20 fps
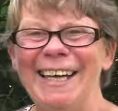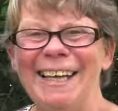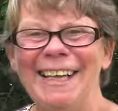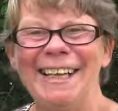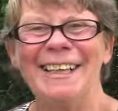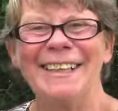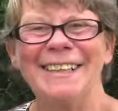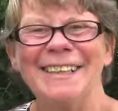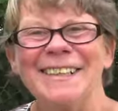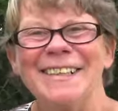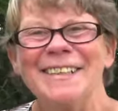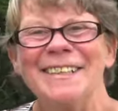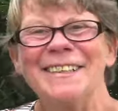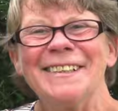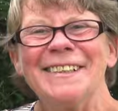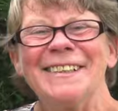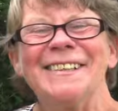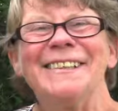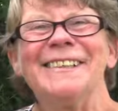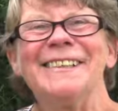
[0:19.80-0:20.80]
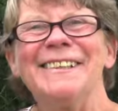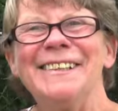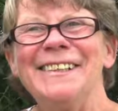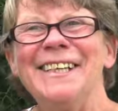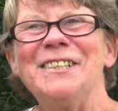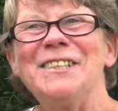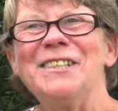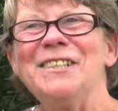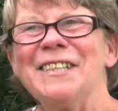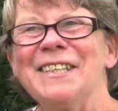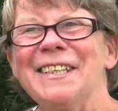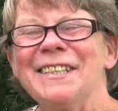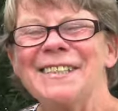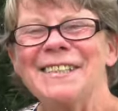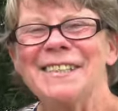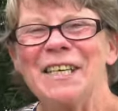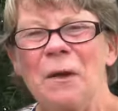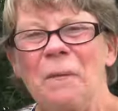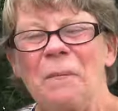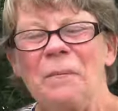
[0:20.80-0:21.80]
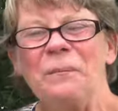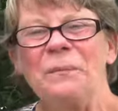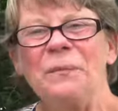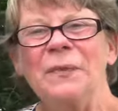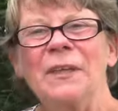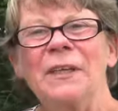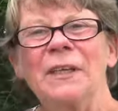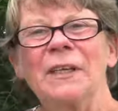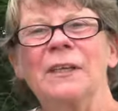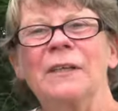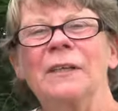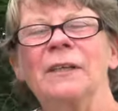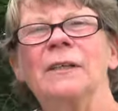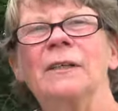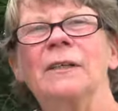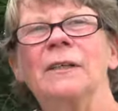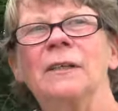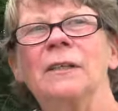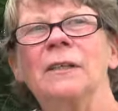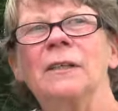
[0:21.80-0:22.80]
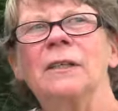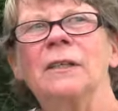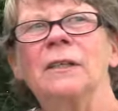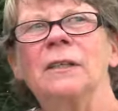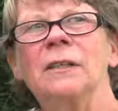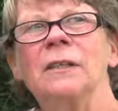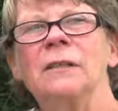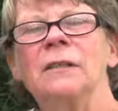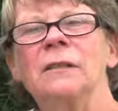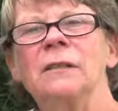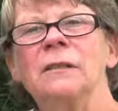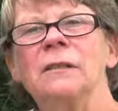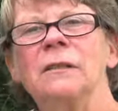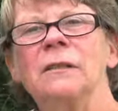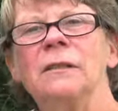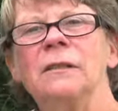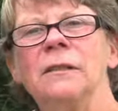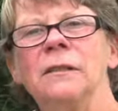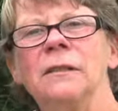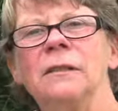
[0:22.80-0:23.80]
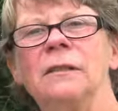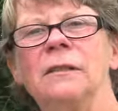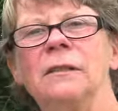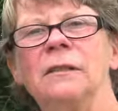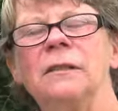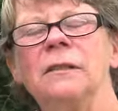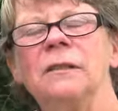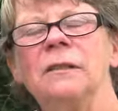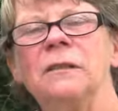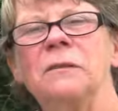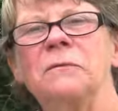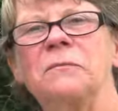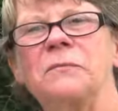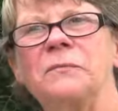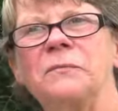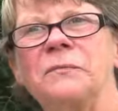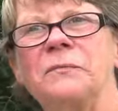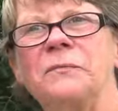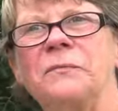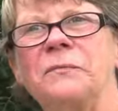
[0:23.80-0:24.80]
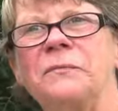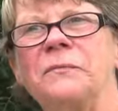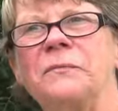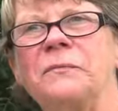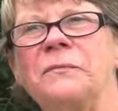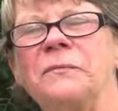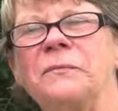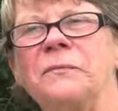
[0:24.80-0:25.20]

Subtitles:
(not speaking)